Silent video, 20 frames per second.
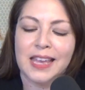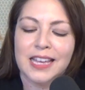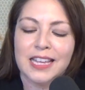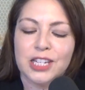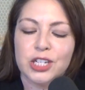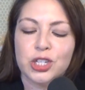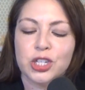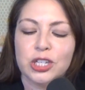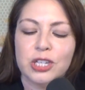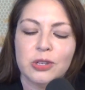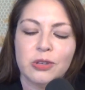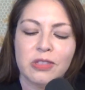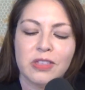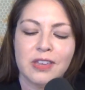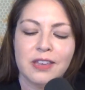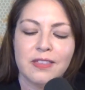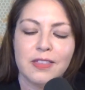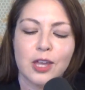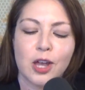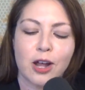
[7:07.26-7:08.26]
Do you
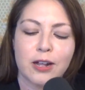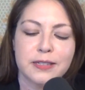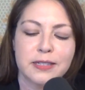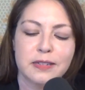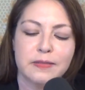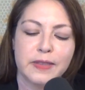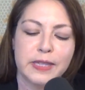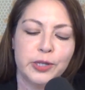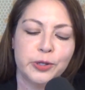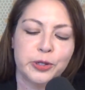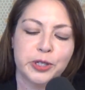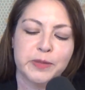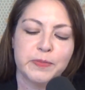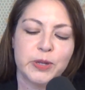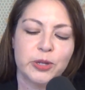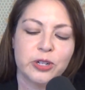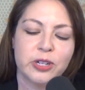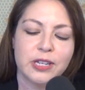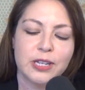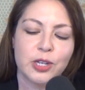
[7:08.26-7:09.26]
think the Austin legal
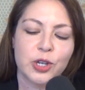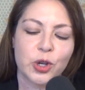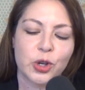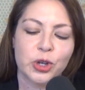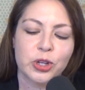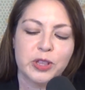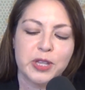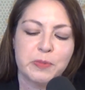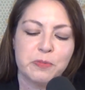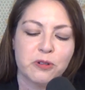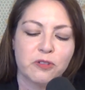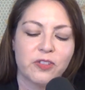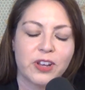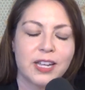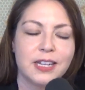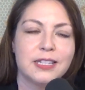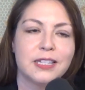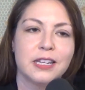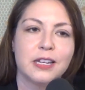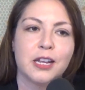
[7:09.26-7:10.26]
community currently
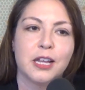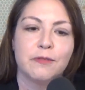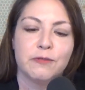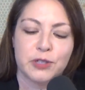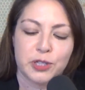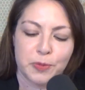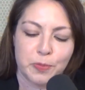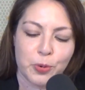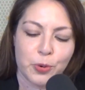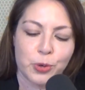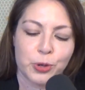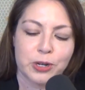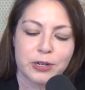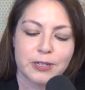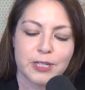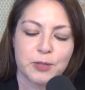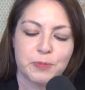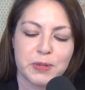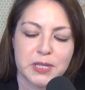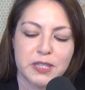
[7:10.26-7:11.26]
provides enough support
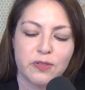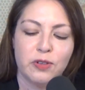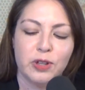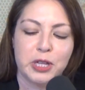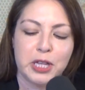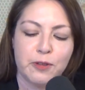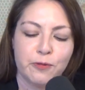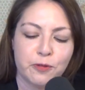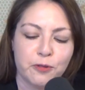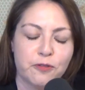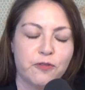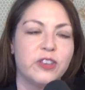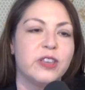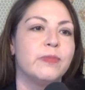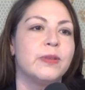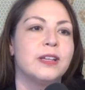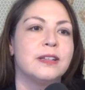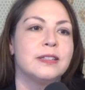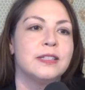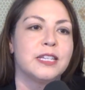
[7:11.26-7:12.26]
specifically for
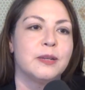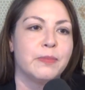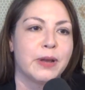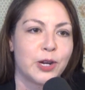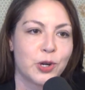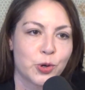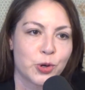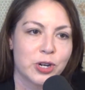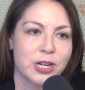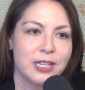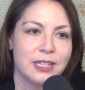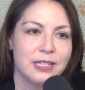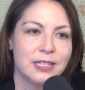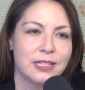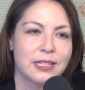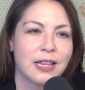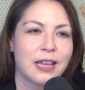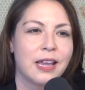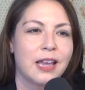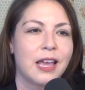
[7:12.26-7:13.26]
females and minorities?
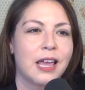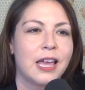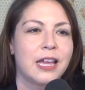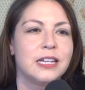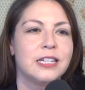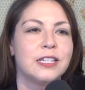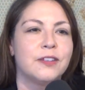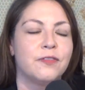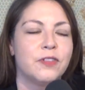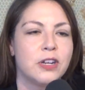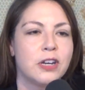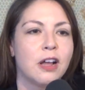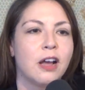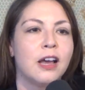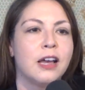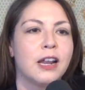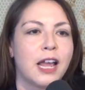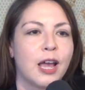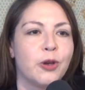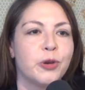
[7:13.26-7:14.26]
And if
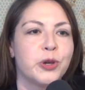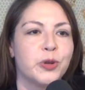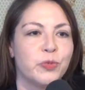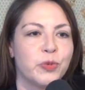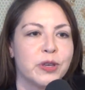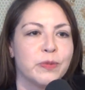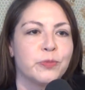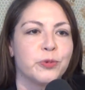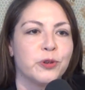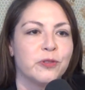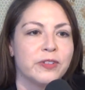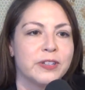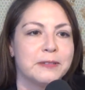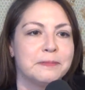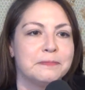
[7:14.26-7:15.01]
not, how can we improve it?